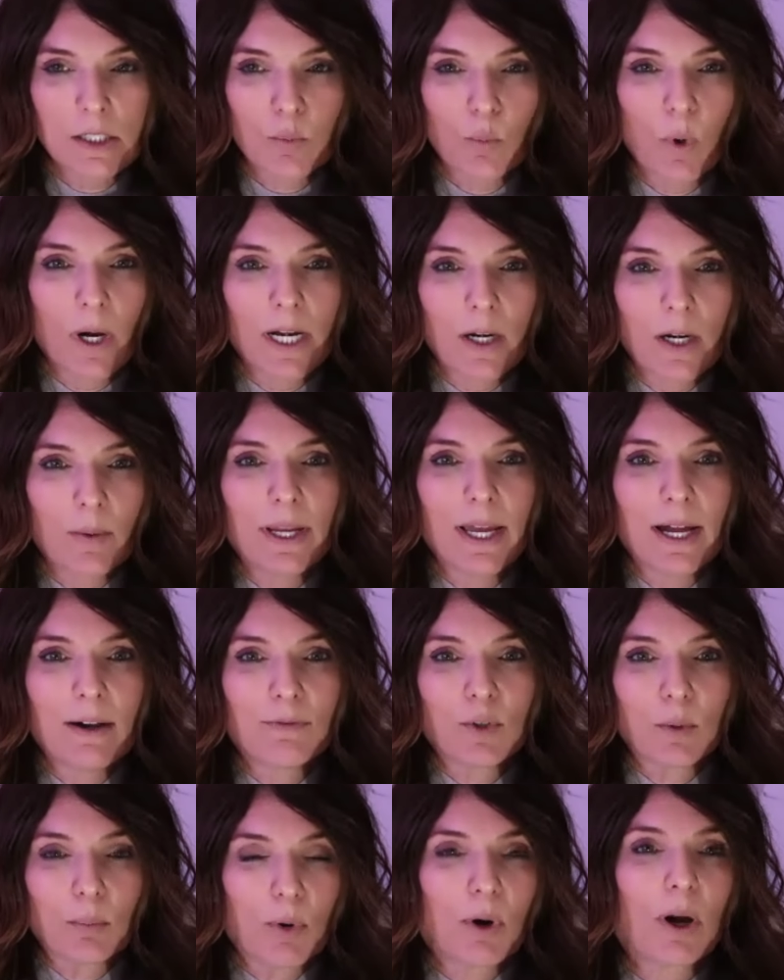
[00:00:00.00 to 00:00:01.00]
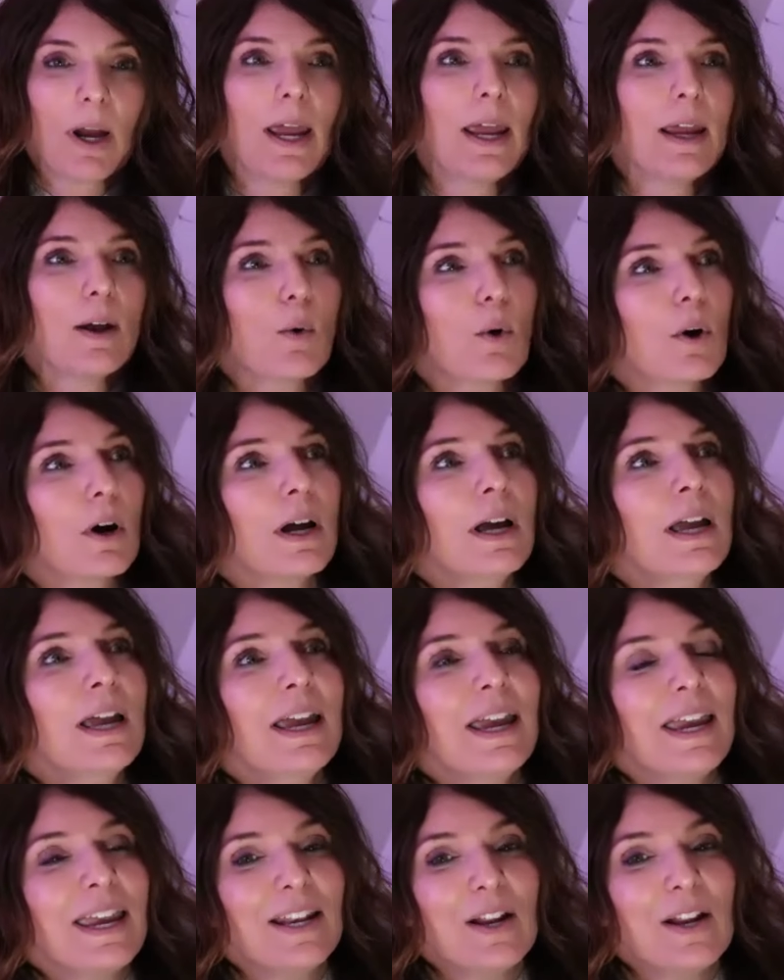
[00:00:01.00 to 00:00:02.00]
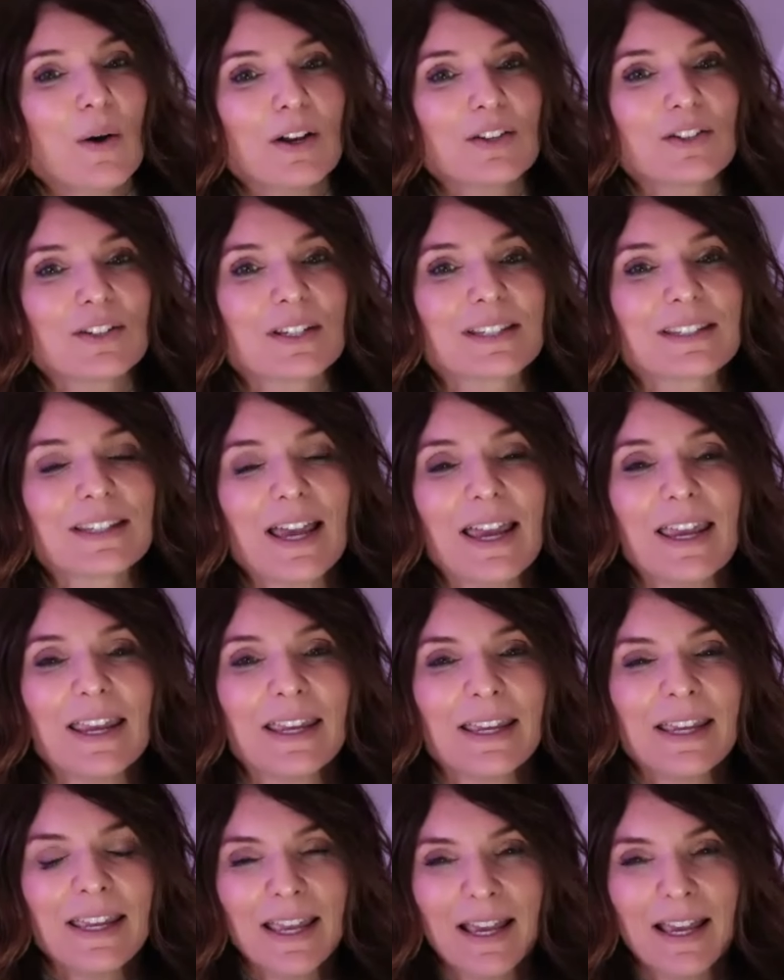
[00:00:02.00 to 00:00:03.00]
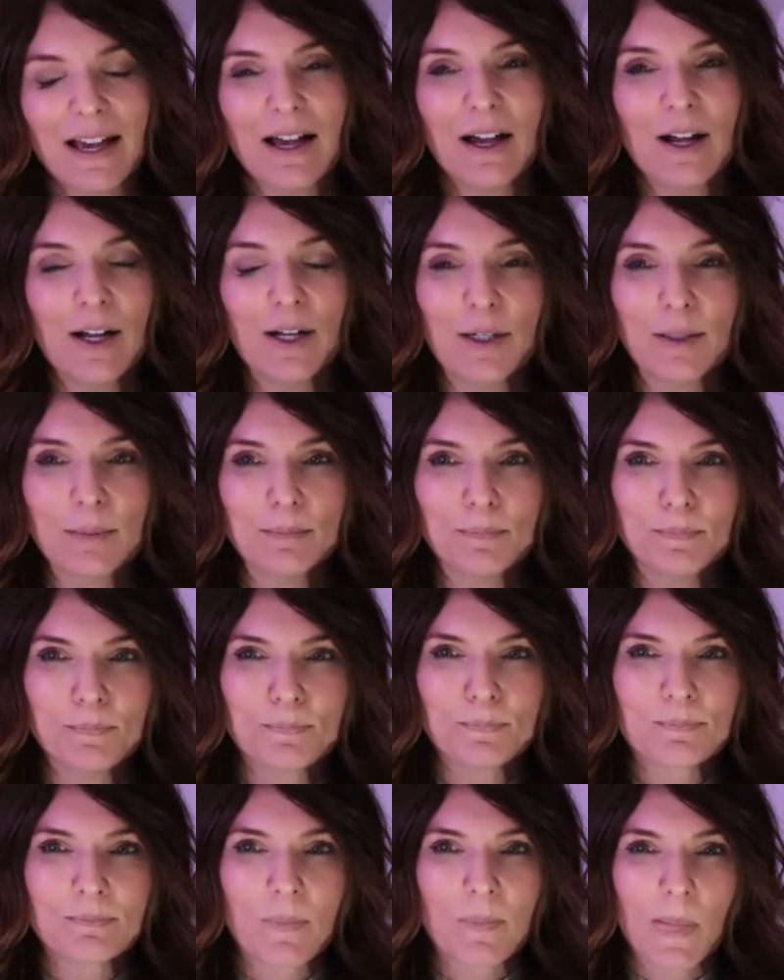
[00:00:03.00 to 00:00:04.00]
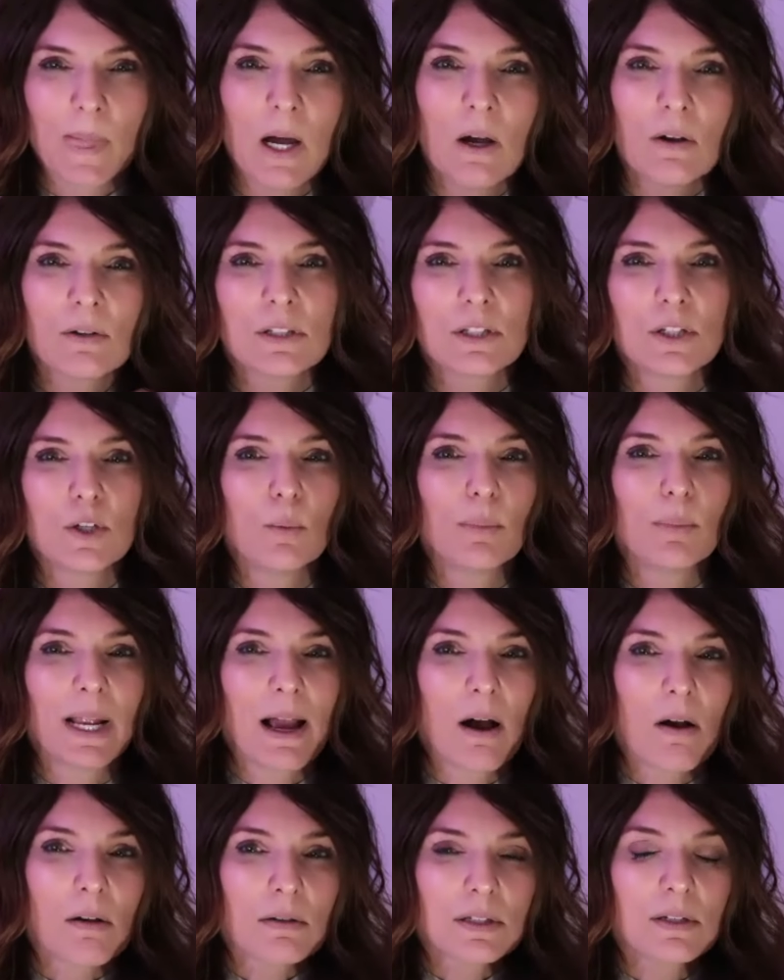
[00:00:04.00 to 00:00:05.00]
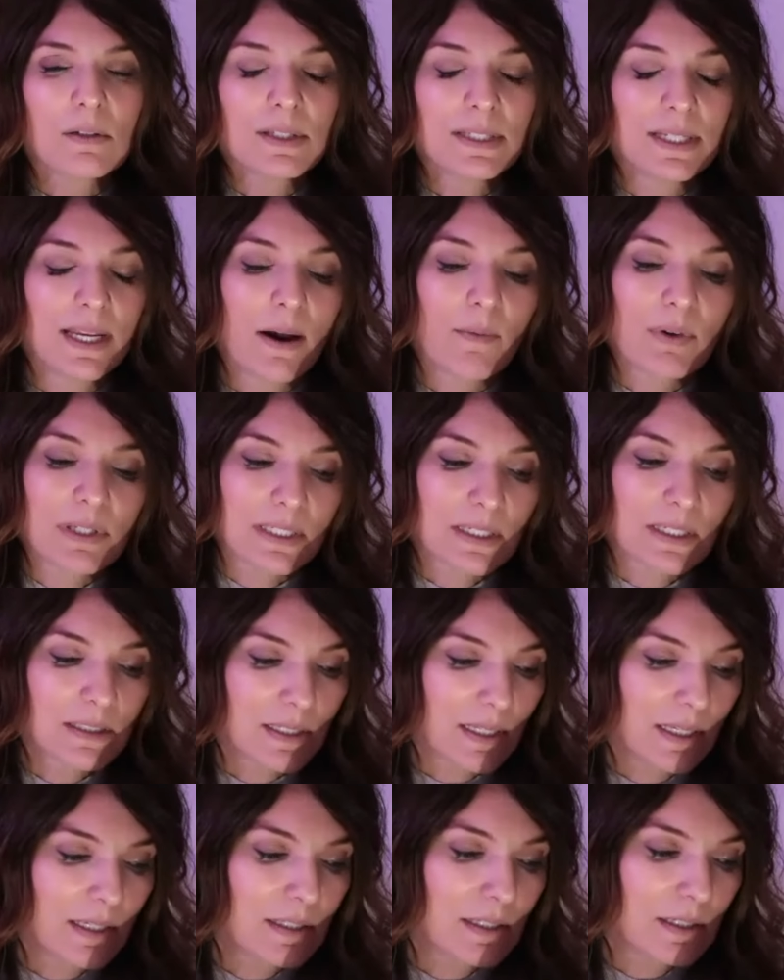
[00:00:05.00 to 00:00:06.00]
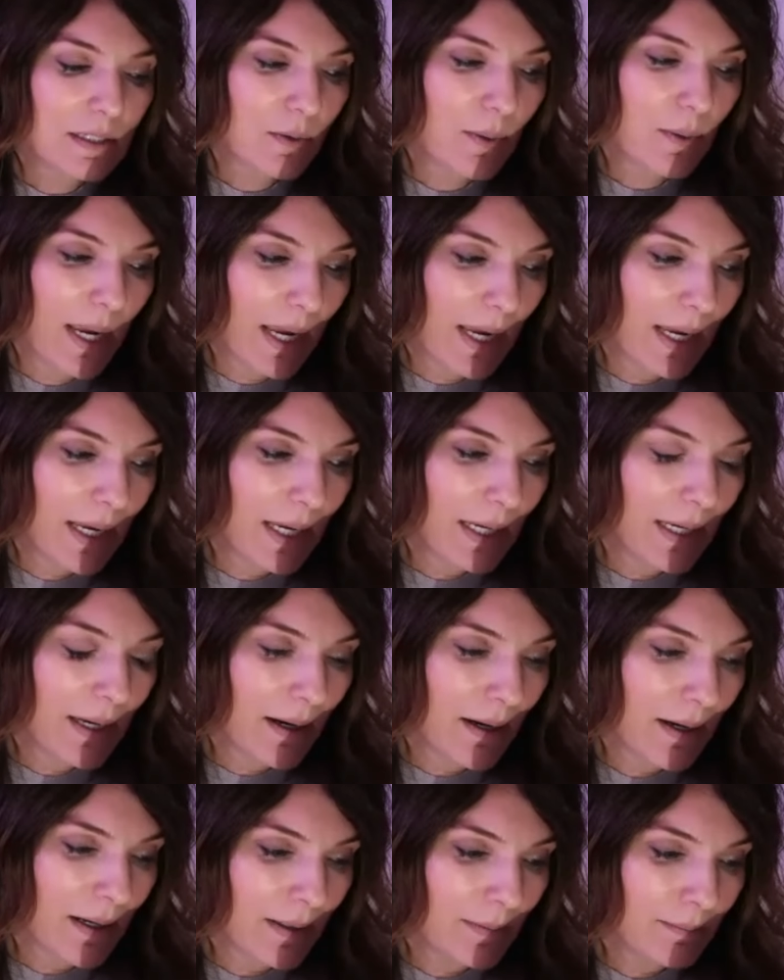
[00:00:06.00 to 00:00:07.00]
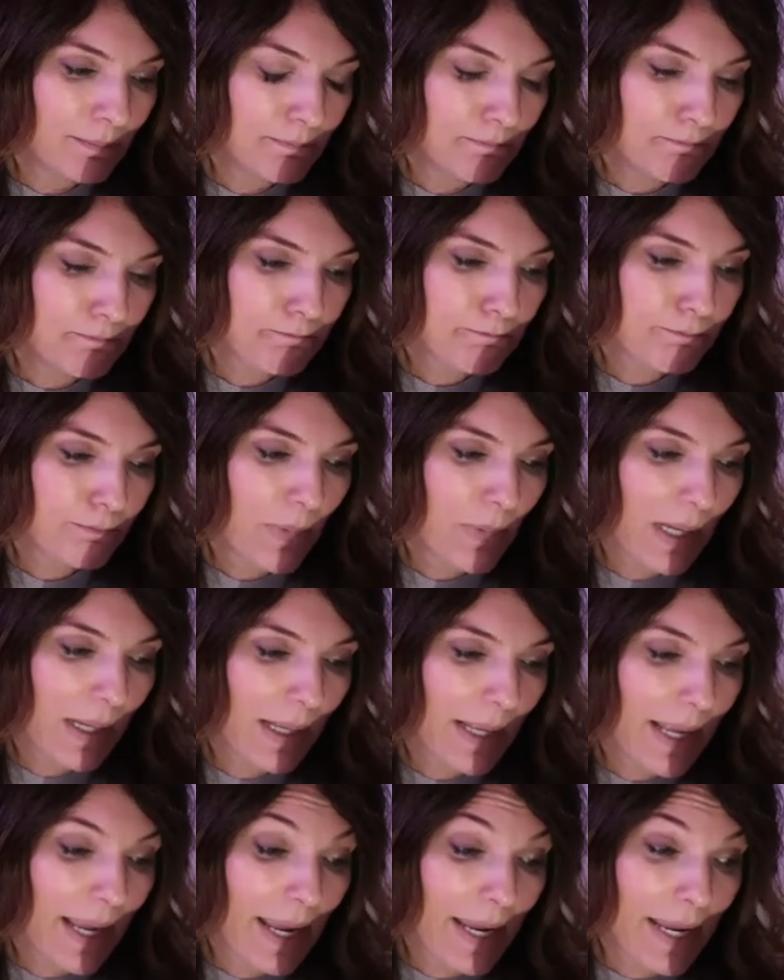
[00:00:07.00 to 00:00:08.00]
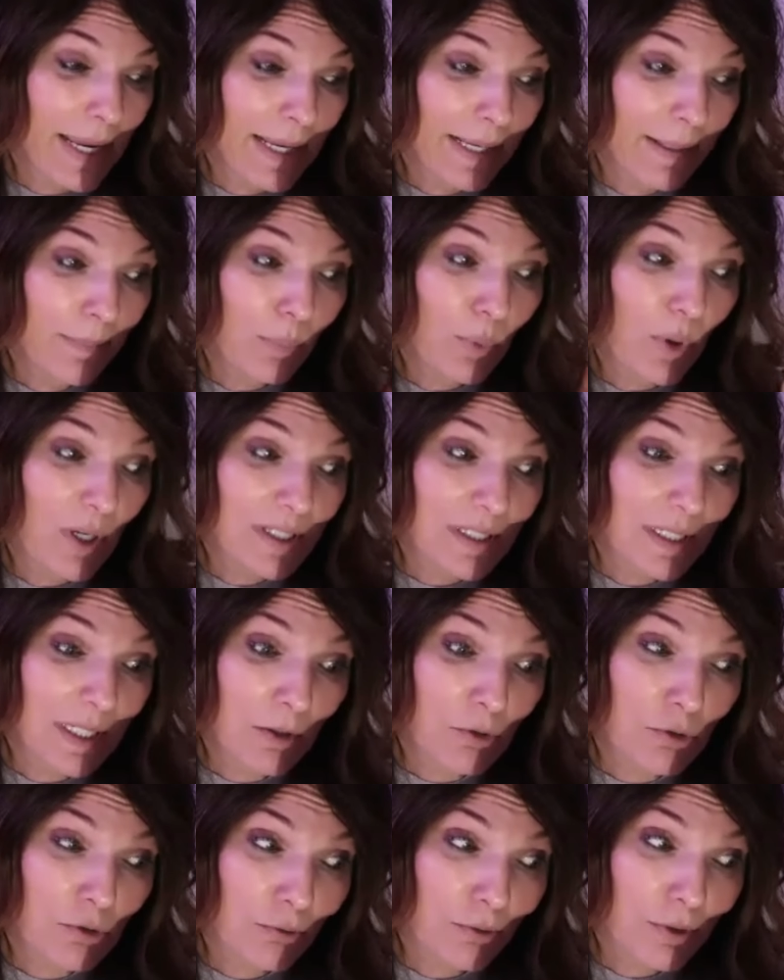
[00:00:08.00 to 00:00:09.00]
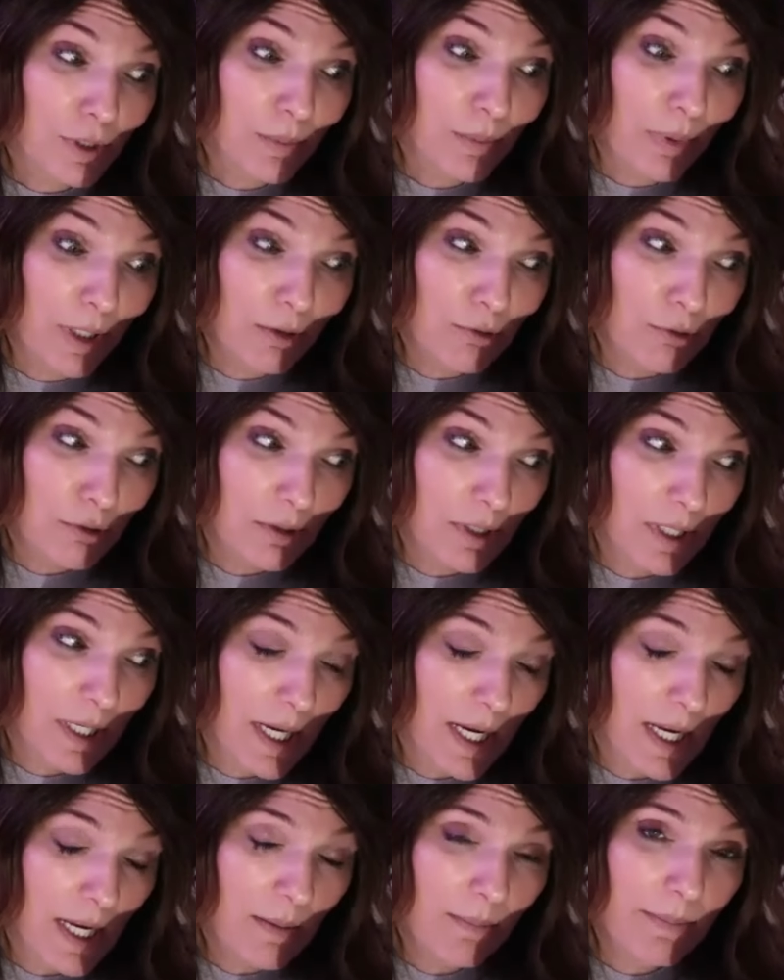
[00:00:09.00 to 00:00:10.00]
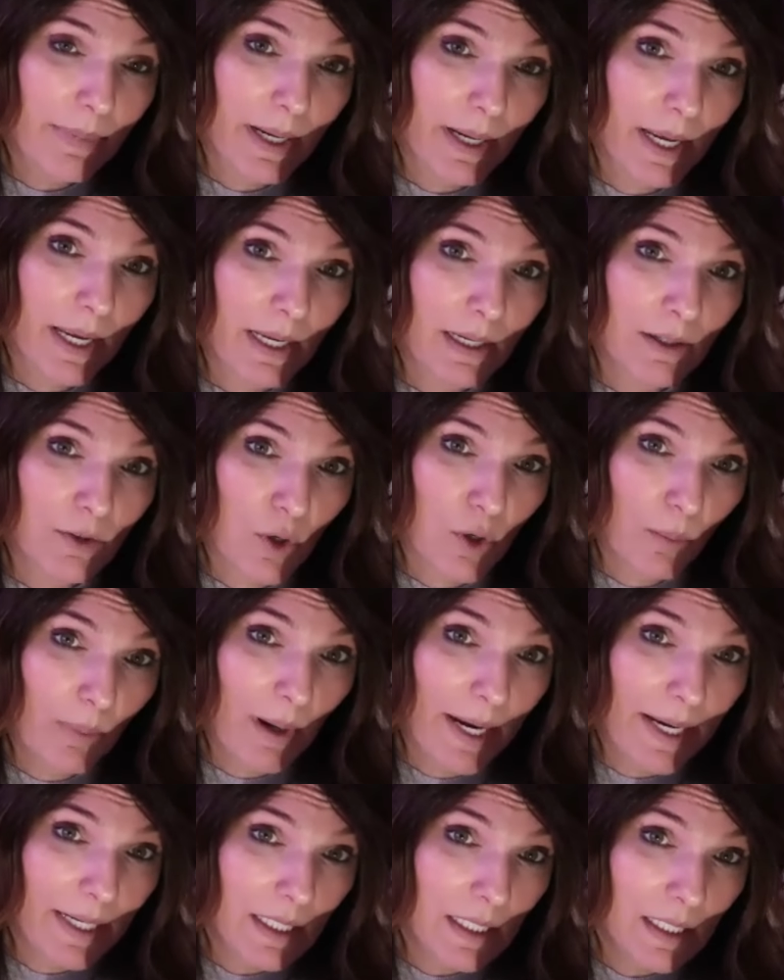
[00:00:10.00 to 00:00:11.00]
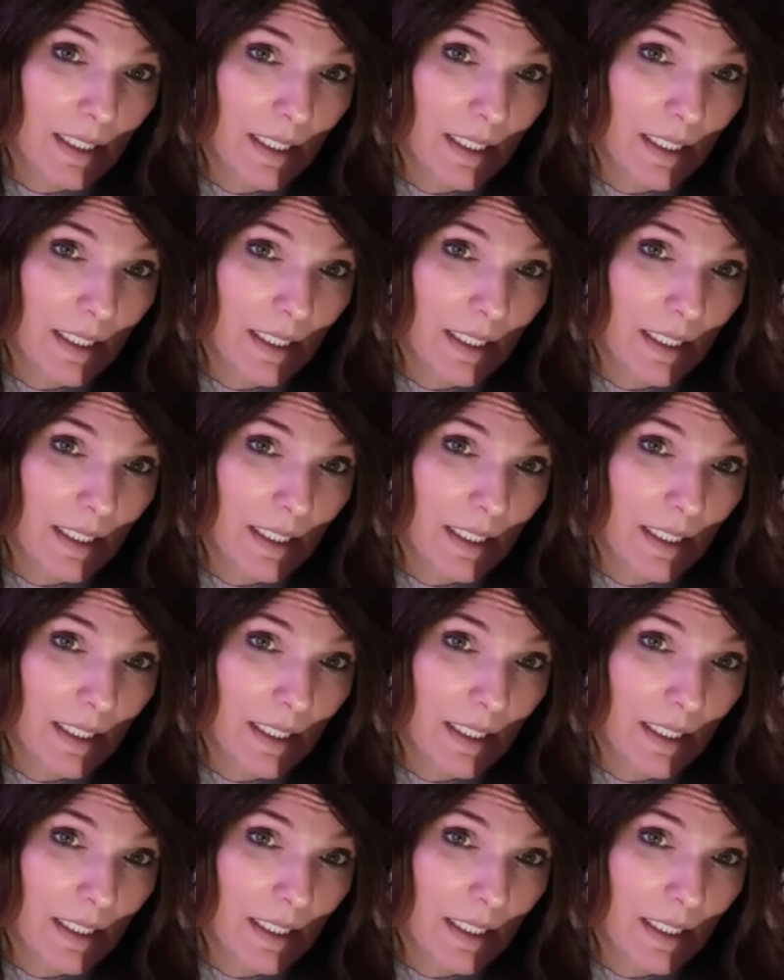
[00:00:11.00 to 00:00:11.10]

Why do we have to pray? Or, you know, it's just like um those two. But I also see I was listening to a um a presidential speech today by Joe Biden.